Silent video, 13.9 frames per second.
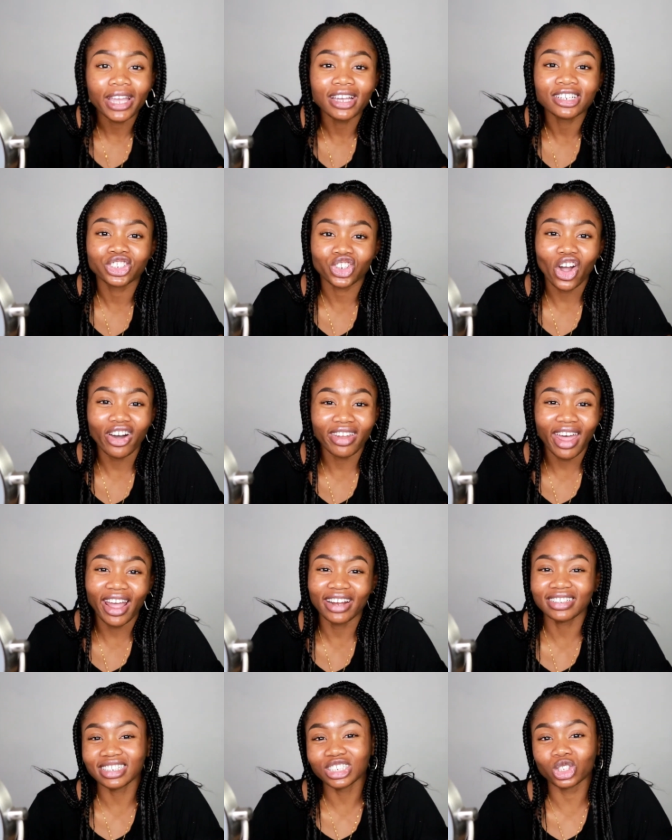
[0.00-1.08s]
each
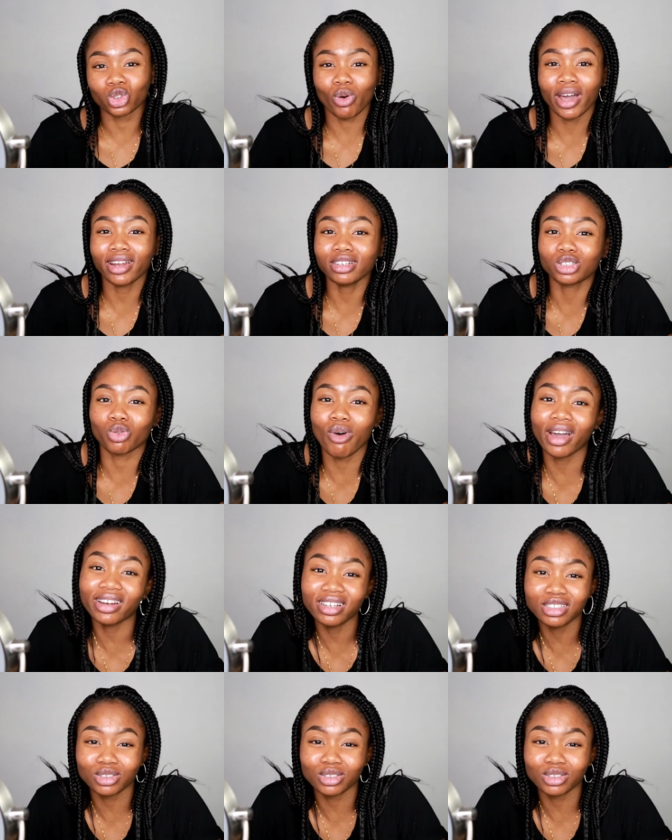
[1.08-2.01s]
other in this 2020